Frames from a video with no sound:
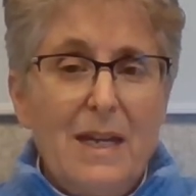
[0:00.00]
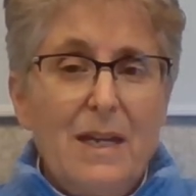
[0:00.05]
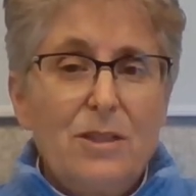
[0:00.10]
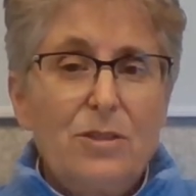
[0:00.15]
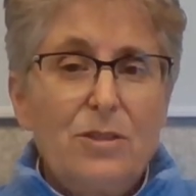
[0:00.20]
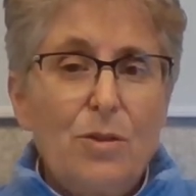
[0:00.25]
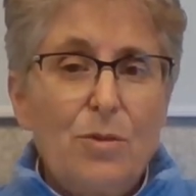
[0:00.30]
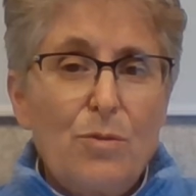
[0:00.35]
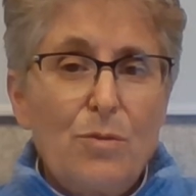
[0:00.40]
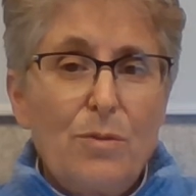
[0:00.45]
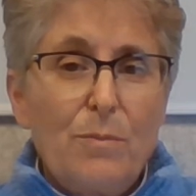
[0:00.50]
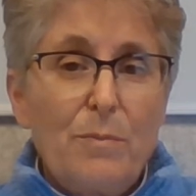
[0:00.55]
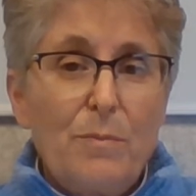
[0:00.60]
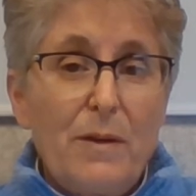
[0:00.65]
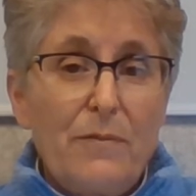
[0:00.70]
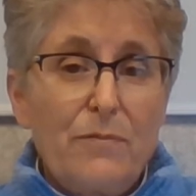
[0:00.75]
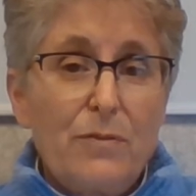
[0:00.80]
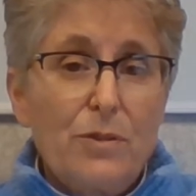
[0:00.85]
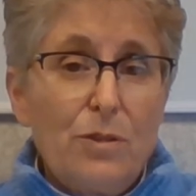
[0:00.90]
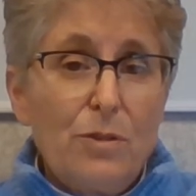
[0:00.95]
So,
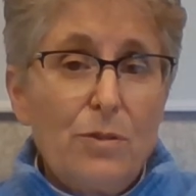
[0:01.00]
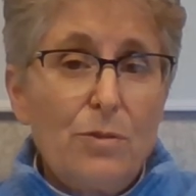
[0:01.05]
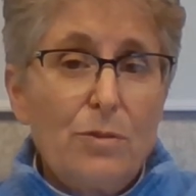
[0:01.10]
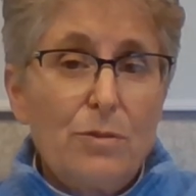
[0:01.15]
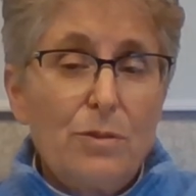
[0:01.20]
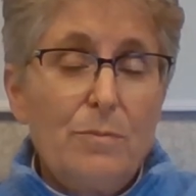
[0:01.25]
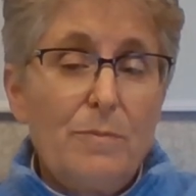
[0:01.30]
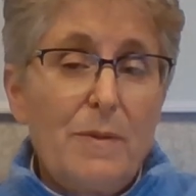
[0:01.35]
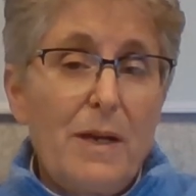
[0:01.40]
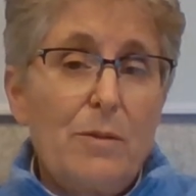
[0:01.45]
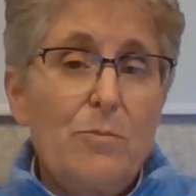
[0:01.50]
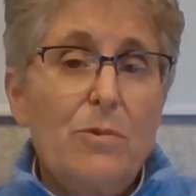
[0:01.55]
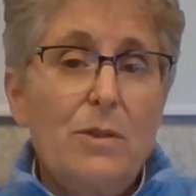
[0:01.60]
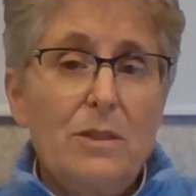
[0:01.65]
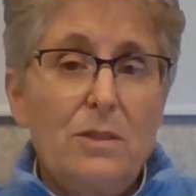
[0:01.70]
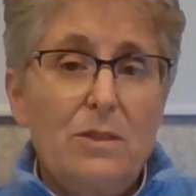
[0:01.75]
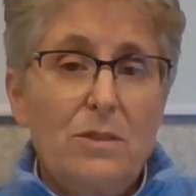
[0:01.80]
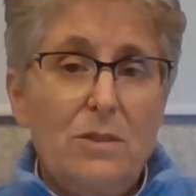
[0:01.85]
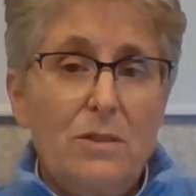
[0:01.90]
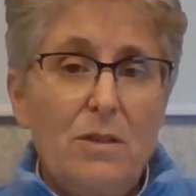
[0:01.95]
but for you, you might want
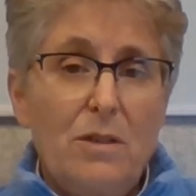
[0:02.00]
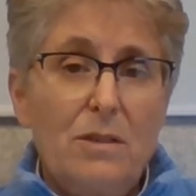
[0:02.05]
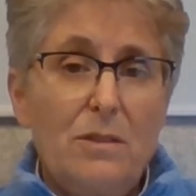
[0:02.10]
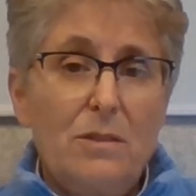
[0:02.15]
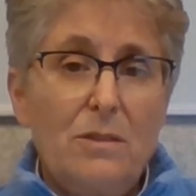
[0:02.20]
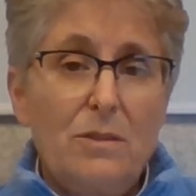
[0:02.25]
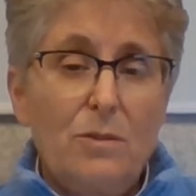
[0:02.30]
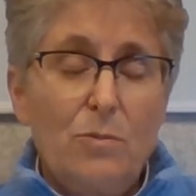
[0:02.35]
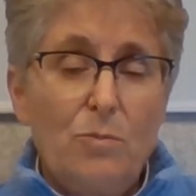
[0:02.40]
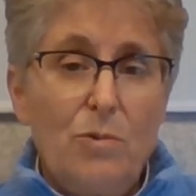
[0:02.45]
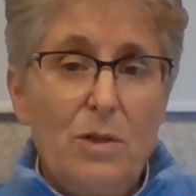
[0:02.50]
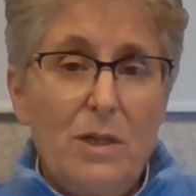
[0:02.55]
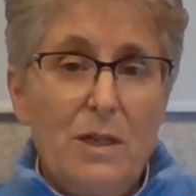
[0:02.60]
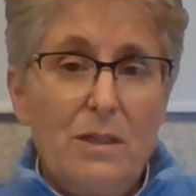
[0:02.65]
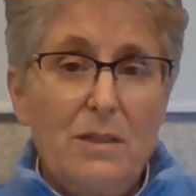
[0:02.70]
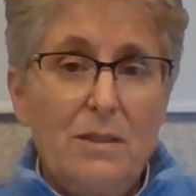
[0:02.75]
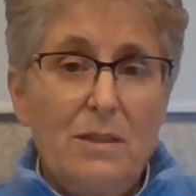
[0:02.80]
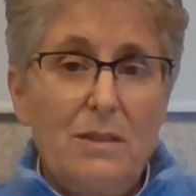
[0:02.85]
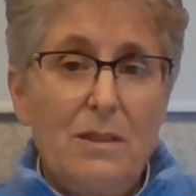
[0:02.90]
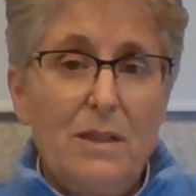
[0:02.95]
to start
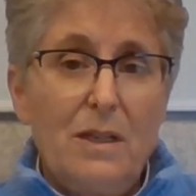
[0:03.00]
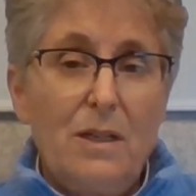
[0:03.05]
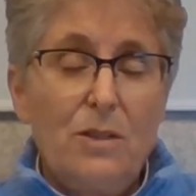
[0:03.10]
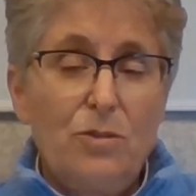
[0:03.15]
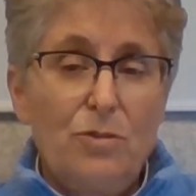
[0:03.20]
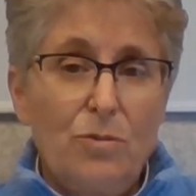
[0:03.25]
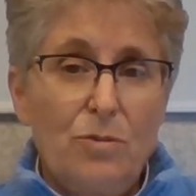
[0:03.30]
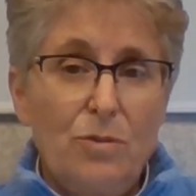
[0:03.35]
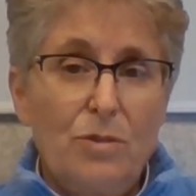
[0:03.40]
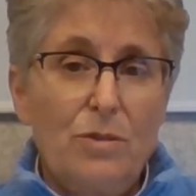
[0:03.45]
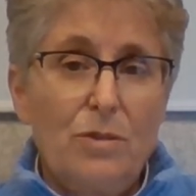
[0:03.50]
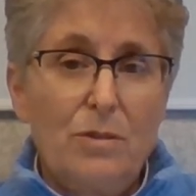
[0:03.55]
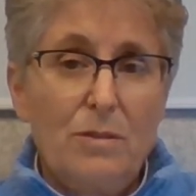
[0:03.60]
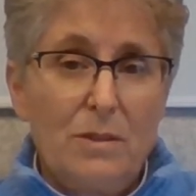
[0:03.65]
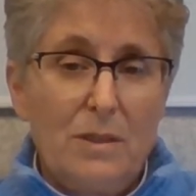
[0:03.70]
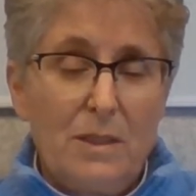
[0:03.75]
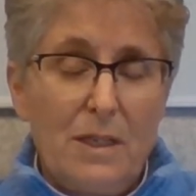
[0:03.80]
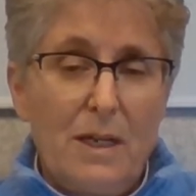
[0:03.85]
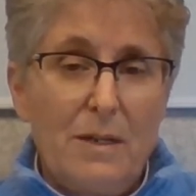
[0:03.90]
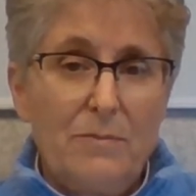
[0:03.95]
with a shorter
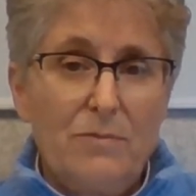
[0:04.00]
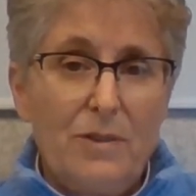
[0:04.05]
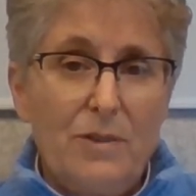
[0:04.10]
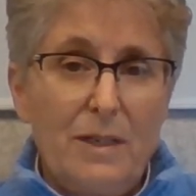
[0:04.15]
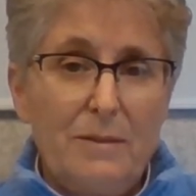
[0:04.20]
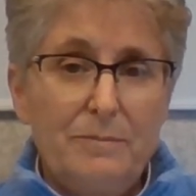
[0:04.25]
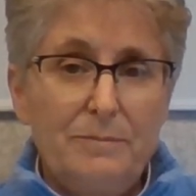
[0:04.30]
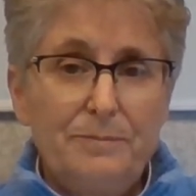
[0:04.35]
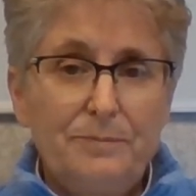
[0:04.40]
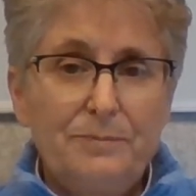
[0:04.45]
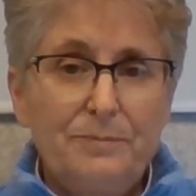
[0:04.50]
time frame.